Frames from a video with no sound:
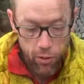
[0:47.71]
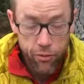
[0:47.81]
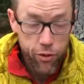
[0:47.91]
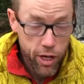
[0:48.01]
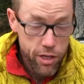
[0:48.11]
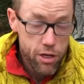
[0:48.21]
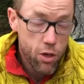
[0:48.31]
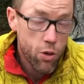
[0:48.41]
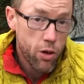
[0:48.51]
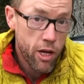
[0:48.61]
went for the
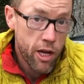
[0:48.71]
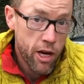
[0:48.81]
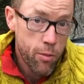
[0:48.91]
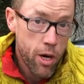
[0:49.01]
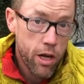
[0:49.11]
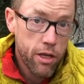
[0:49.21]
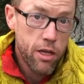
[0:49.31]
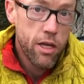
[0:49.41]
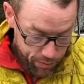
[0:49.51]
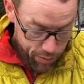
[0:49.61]
gusto and I bought
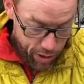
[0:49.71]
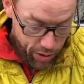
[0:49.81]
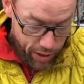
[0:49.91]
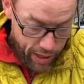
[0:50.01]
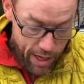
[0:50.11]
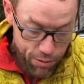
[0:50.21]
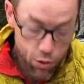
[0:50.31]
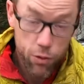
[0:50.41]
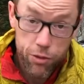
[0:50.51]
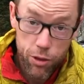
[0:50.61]
the Biolite
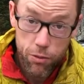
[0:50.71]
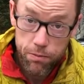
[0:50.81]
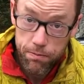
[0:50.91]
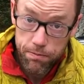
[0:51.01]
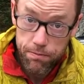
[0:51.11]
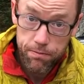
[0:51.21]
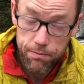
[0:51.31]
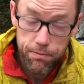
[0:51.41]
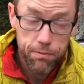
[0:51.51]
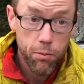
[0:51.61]
Campstove 2
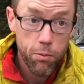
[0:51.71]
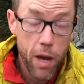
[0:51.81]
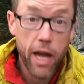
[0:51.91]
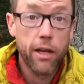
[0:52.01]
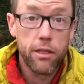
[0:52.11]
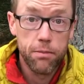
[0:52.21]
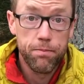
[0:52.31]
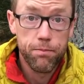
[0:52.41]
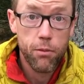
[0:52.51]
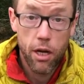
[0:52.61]
package.
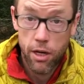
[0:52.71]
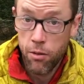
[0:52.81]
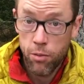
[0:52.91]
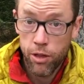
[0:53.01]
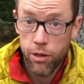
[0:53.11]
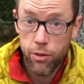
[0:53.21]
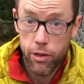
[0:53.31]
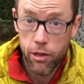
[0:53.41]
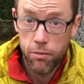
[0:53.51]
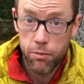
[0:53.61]
I didn't bring the
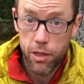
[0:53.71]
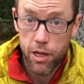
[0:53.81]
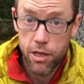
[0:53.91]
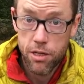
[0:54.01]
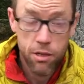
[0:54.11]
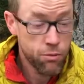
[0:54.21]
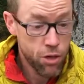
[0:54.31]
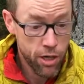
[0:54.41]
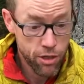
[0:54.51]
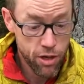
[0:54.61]
grill because I'm
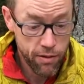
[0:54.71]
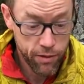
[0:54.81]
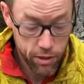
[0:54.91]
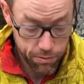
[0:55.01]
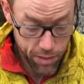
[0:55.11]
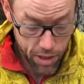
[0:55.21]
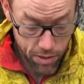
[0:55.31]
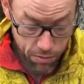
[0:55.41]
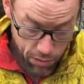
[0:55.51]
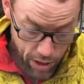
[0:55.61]
trying to travel
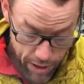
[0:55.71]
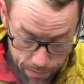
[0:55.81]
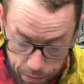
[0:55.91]
light.